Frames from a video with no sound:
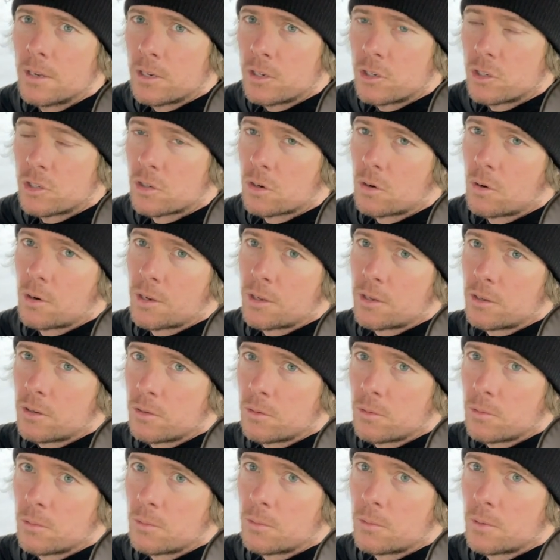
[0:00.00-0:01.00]
showing
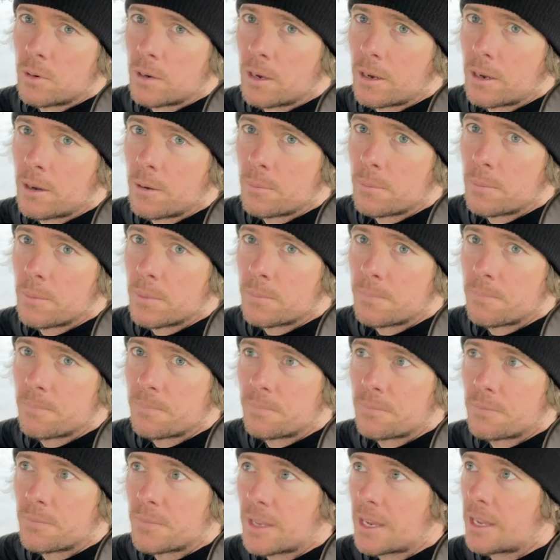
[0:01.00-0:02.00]
you um,
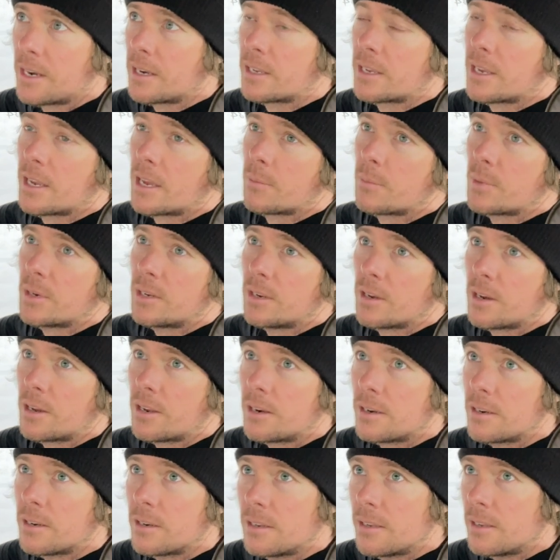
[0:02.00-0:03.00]
that it can be
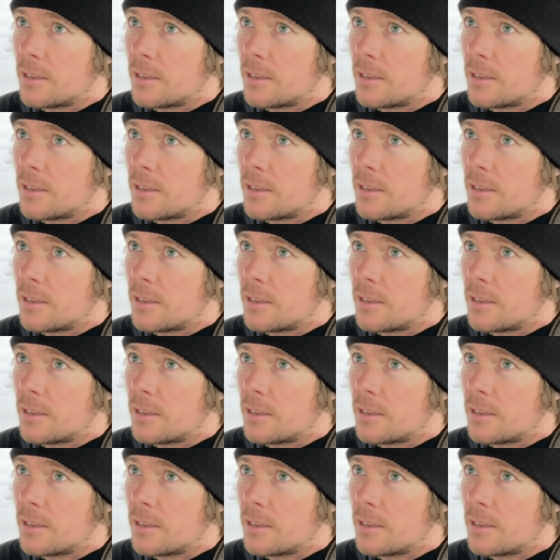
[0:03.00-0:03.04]
done